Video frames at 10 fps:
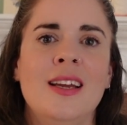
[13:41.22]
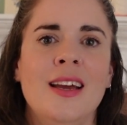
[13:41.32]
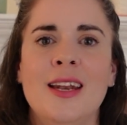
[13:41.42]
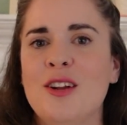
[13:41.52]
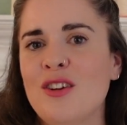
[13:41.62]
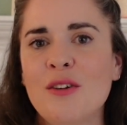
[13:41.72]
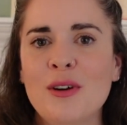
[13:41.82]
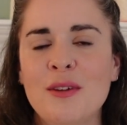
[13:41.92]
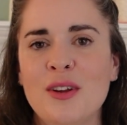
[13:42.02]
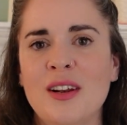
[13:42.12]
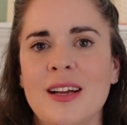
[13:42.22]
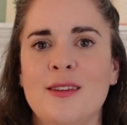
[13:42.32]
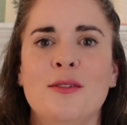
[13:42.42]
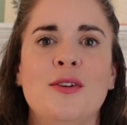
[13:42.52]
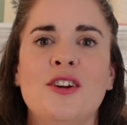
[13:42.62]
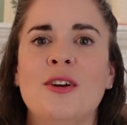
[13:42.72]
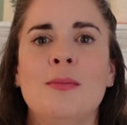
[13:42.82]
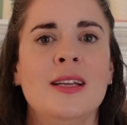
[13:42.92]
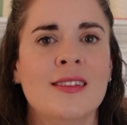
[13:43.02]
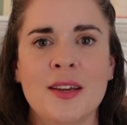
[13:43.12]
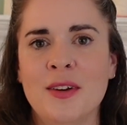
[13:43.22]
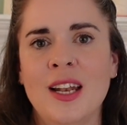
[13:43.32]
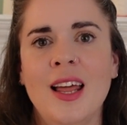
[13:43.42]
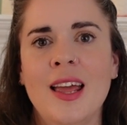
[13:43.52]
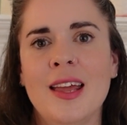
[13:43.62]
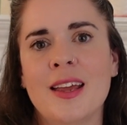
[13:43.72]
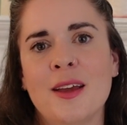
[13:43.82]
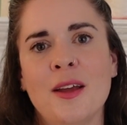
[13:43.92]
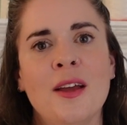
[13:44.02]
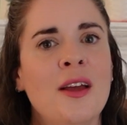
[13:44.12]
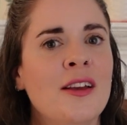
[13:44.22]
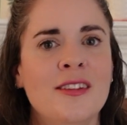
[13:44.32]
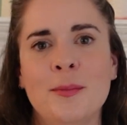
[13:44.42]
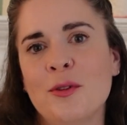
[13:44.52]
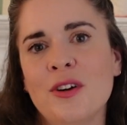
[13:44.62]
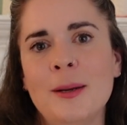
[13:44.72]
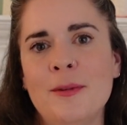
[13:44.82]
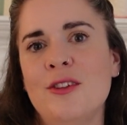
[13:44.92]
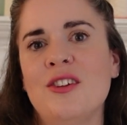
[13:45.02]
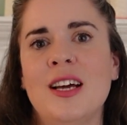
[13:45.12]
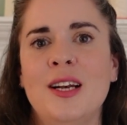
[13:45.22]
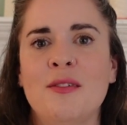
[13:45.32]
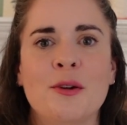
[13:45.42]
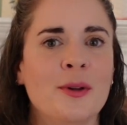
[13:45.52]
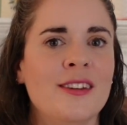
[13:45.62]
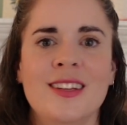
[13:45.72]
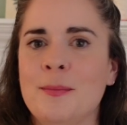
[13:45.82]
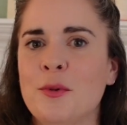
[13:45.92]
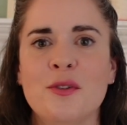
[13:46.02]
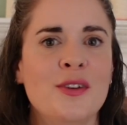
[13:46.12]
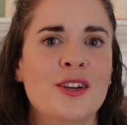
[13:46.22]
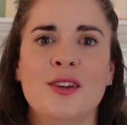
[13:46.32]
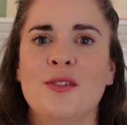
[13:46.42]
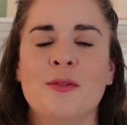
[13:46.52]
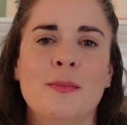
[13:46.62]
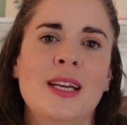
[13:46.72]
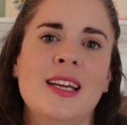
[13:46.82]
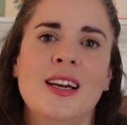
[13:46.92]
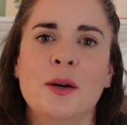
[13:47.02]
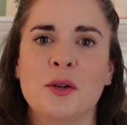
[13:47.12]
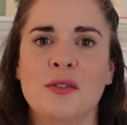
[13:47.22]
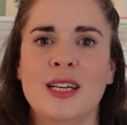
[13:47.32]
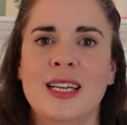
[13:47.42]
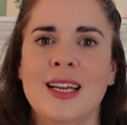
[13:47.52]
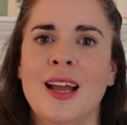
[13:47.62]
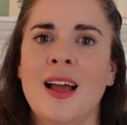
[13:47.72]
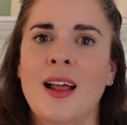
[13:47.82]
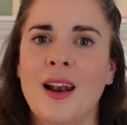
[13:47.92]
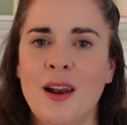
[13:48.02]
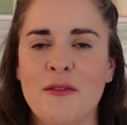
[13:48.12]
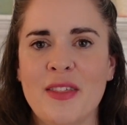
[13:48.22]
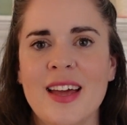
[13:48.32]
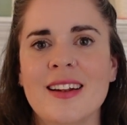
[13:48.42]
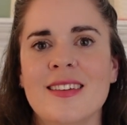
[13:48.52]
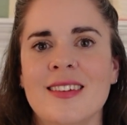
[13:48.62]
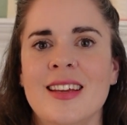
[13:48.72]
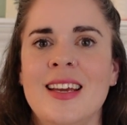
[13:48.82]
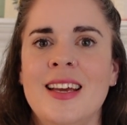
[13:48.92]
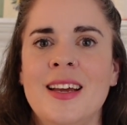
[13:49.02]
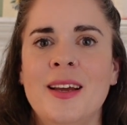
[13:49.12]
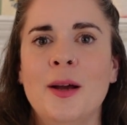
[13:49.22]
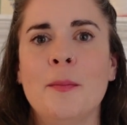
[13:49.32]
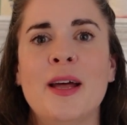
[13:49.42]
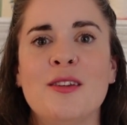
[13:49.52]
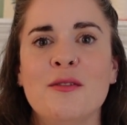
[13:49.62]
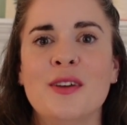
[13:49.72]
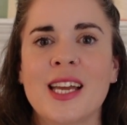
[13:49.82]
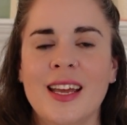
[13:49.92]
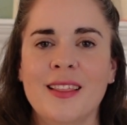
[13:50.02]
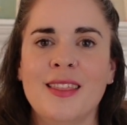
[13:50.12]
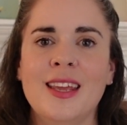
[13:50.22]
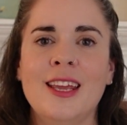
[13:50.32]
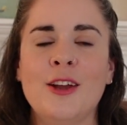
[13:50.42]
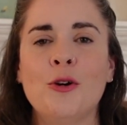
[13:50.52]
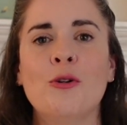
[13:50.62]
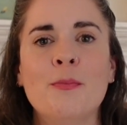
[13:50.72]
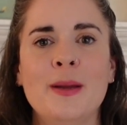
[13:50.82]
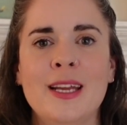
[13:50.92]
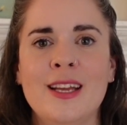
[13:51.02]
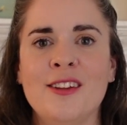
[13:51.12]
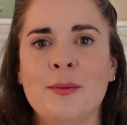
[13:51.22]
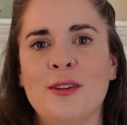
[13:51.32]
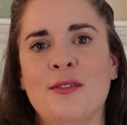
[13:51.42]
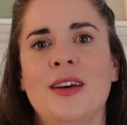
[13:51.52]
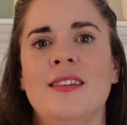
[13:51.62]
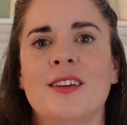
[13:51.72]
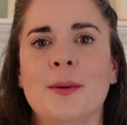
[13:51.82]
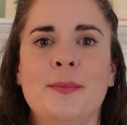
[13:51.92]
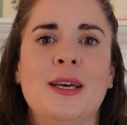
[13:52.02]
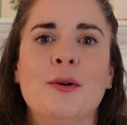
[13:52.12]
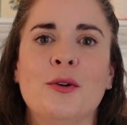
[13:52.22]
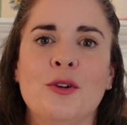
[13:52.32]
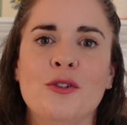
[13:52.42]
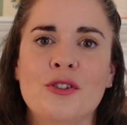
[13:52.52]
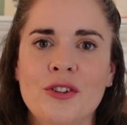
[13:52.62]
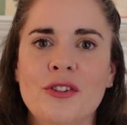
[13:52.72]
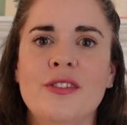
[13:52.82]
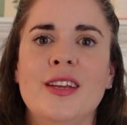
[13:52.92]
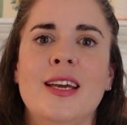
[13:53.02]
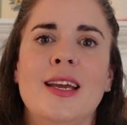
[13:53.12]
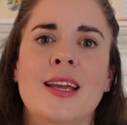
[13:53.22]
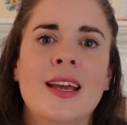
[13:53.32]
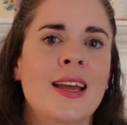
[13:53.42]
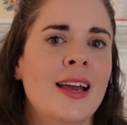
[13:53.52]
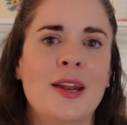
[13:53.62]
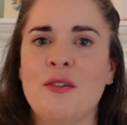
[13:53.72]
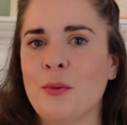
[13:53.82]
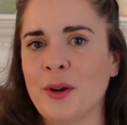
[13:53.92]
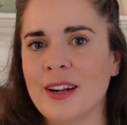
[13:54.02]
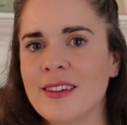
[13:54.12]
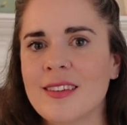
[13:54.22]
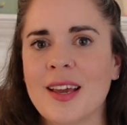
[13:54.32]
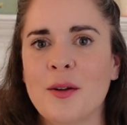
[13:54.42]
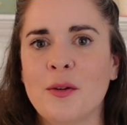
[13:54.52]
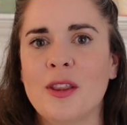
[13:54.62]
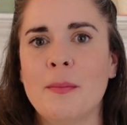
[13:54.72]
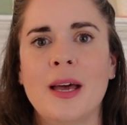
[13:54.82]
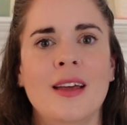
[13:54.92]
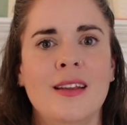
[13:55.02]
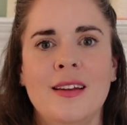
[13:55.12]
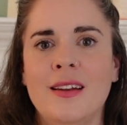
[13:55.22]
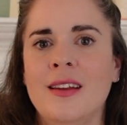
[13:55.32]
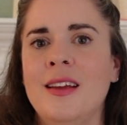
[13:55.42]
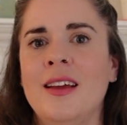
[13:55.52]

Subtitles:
And in general, if you like this video, please give it a like, subscribe to the channel if you want to see more videos from me. I would really love that. And don't forget, the Hornbe sweater vest comes out on Tuesday, and if you want a discount on the pattern,